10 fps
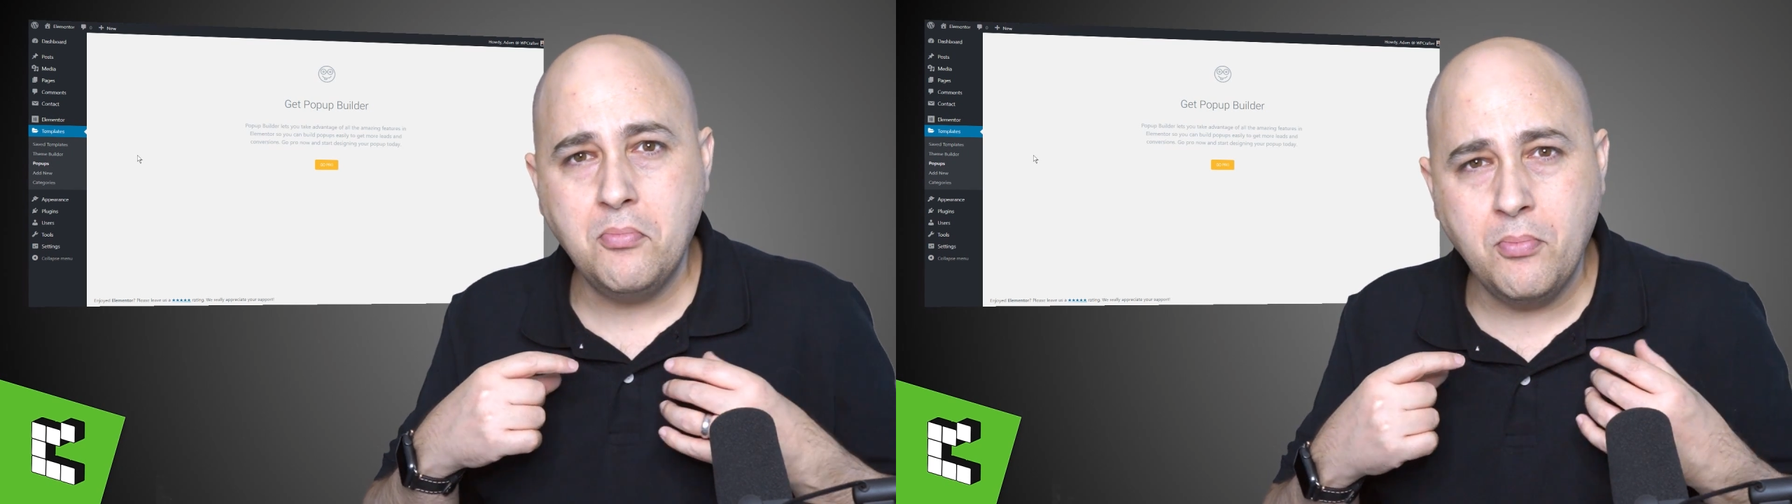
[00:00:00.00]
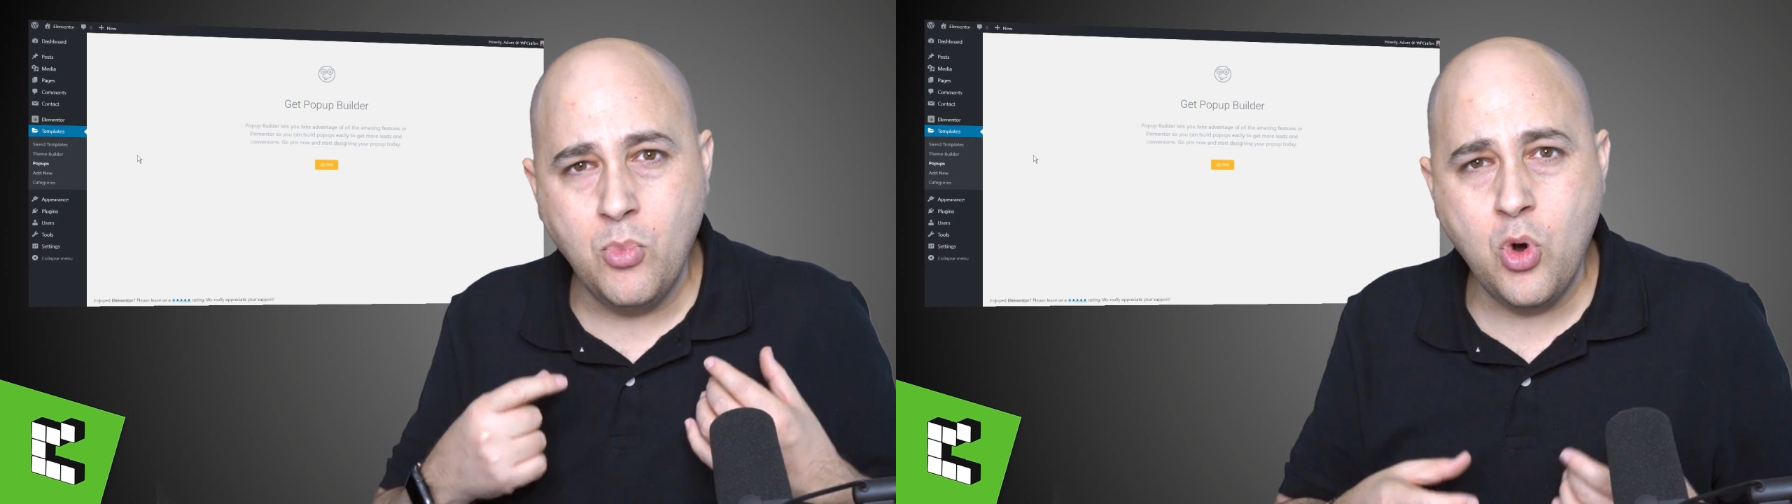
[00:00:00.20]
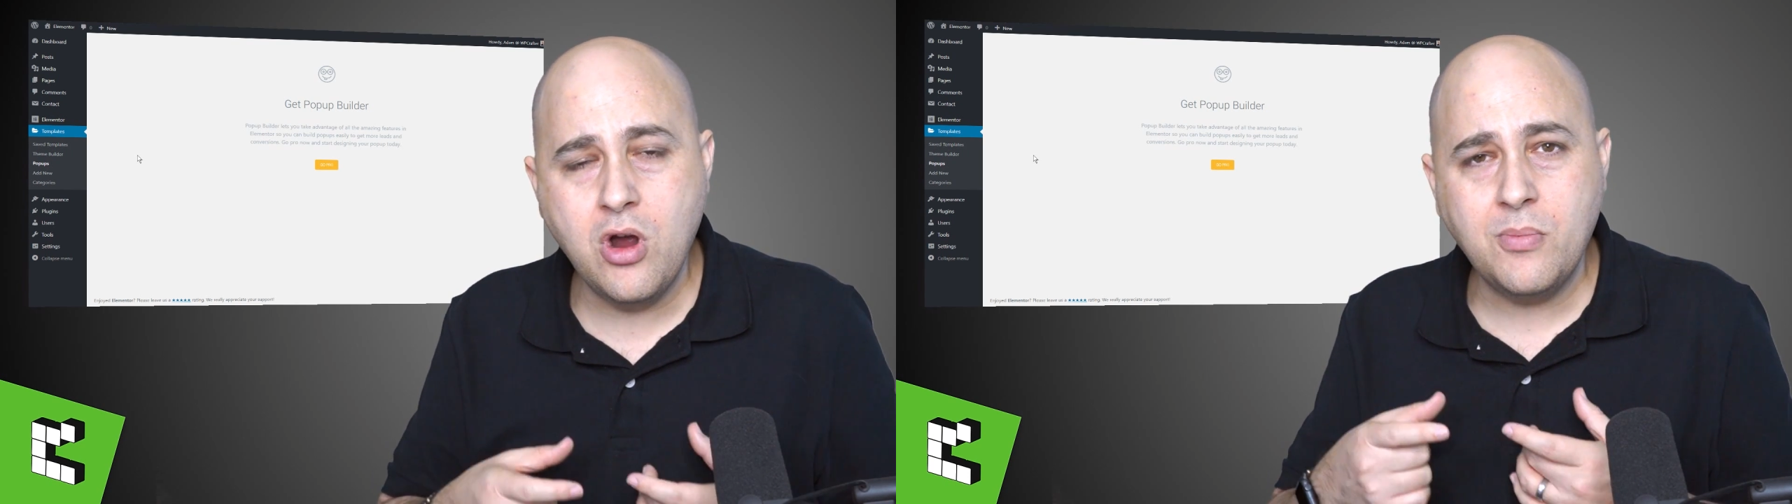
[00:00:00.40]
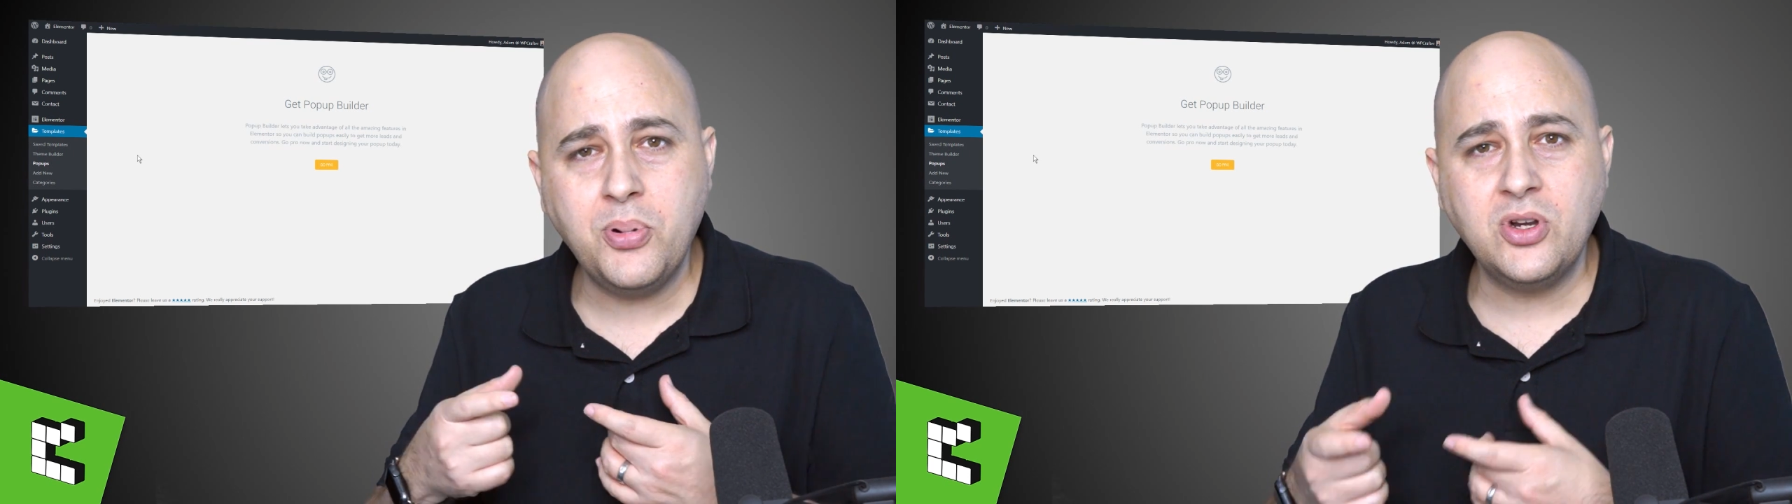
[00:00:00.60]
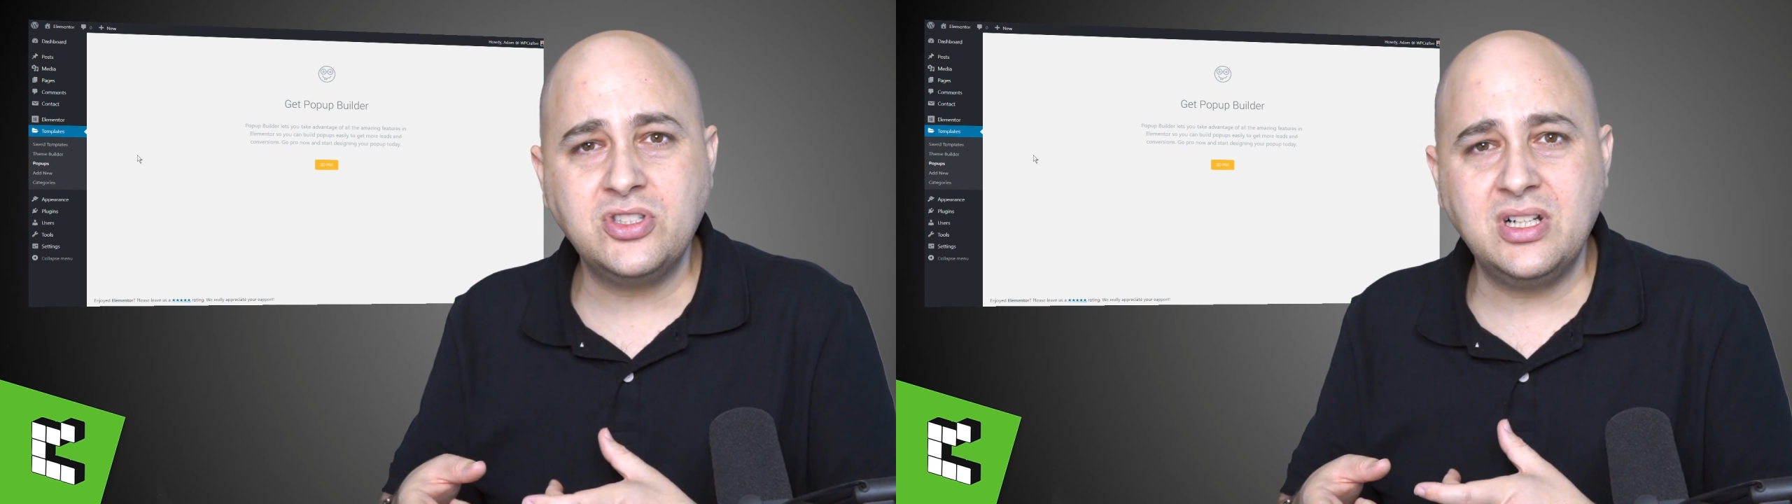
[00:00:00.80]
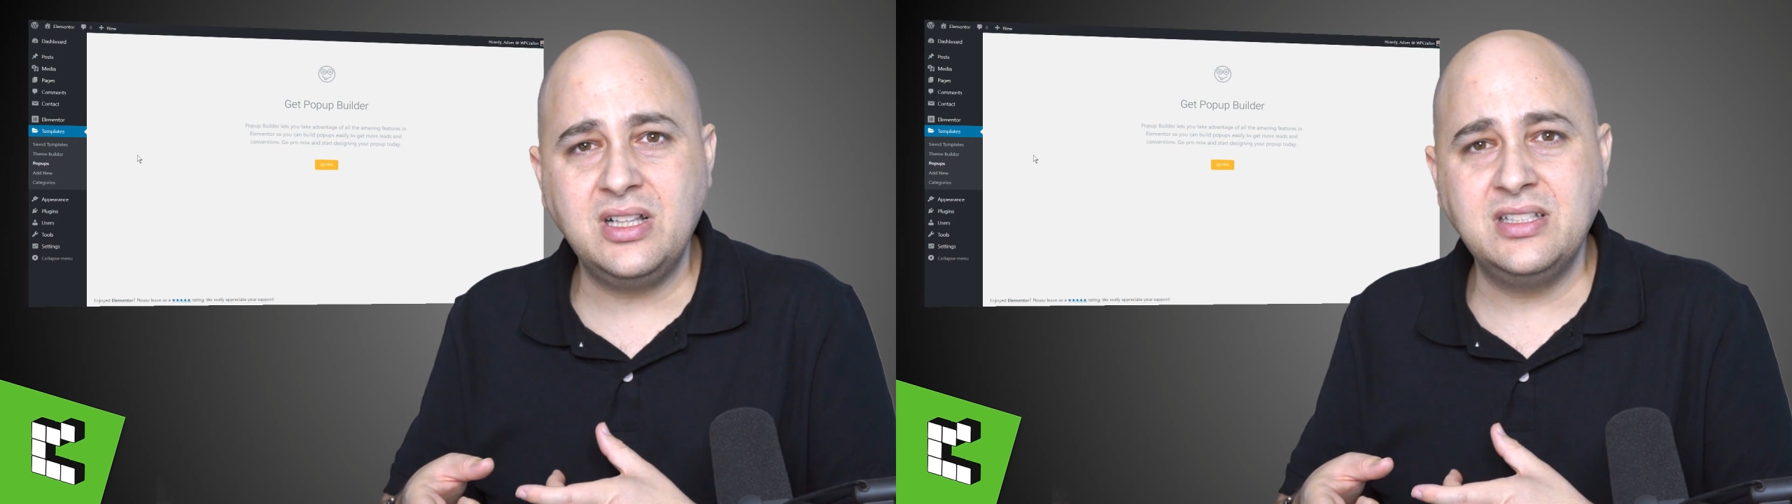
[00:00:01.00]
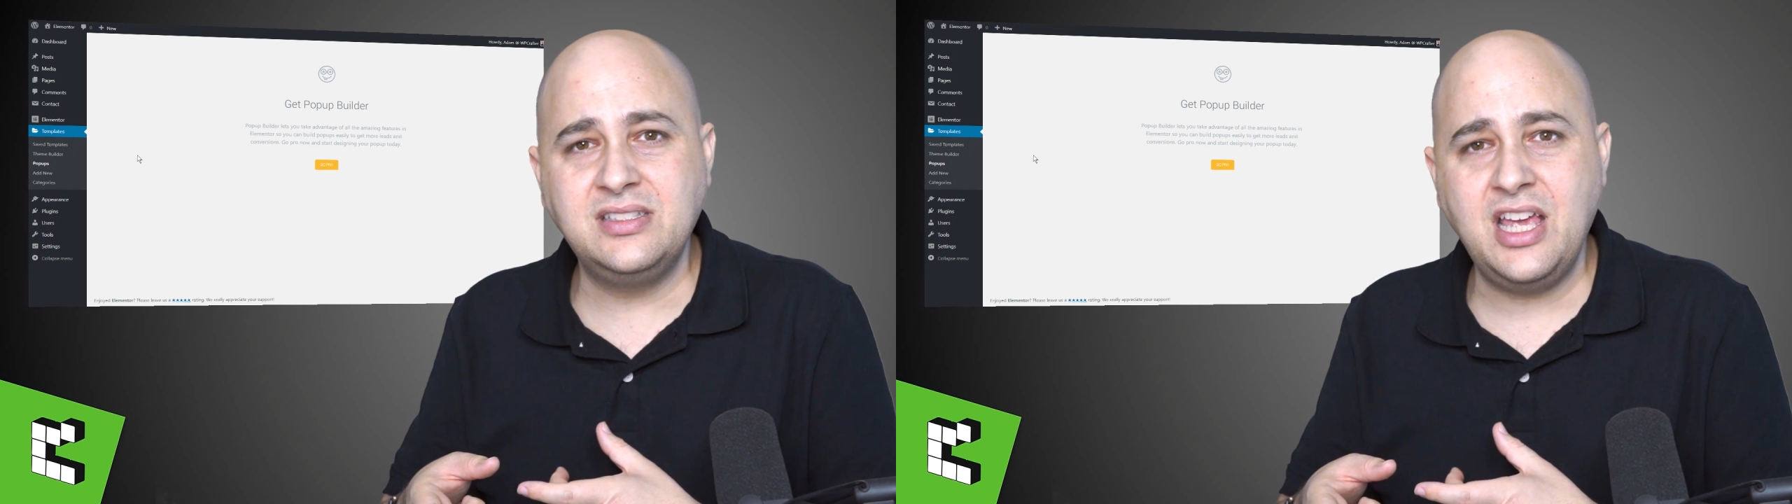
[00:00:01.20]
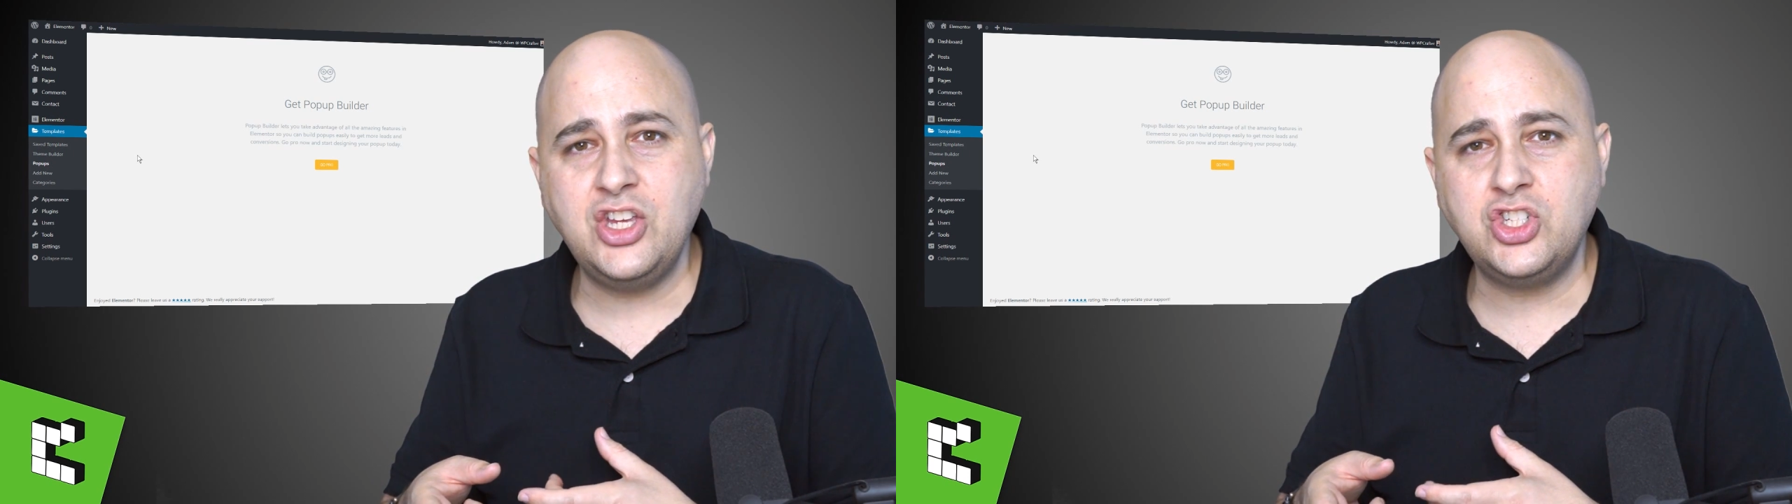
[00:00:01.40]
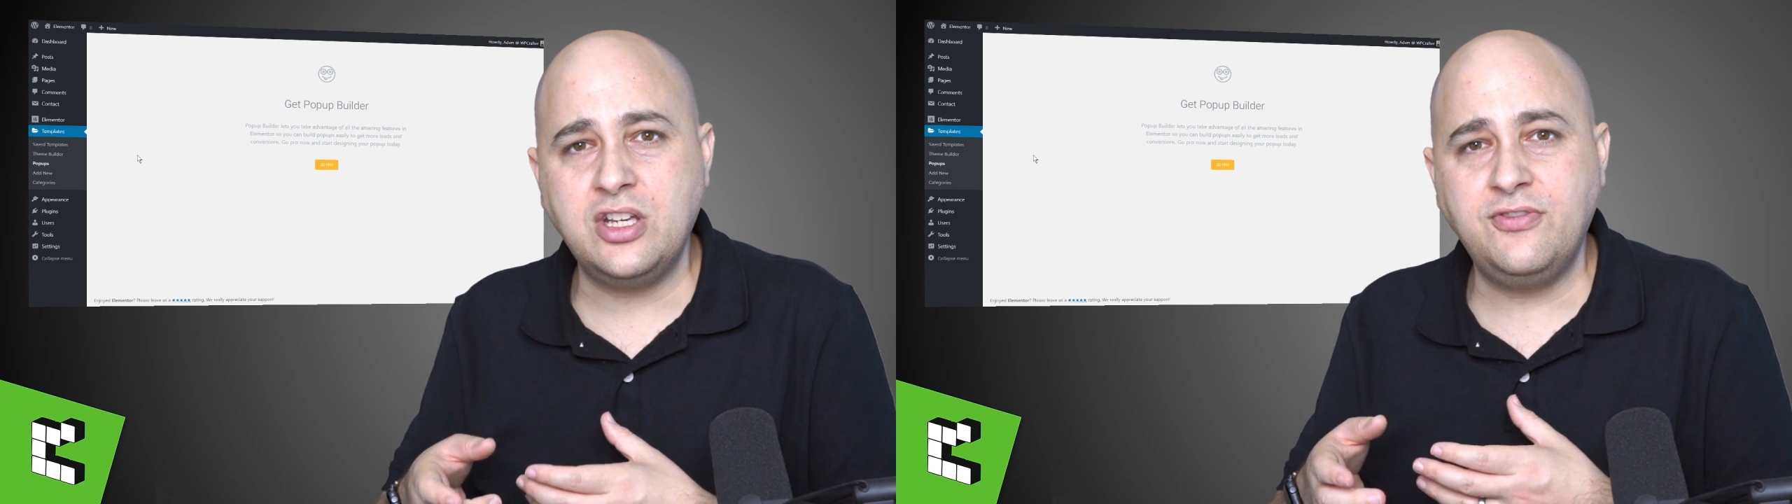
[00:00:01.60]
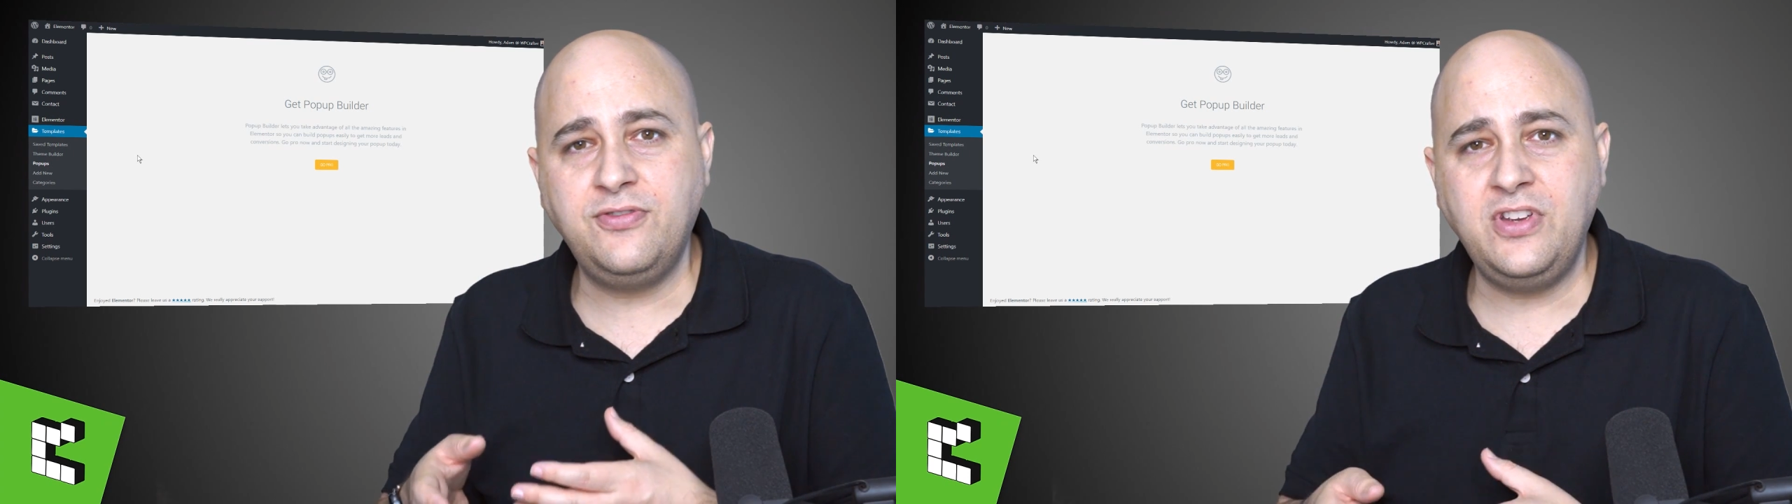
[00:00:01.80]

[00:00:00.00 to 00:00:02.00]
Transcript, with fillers: more personalization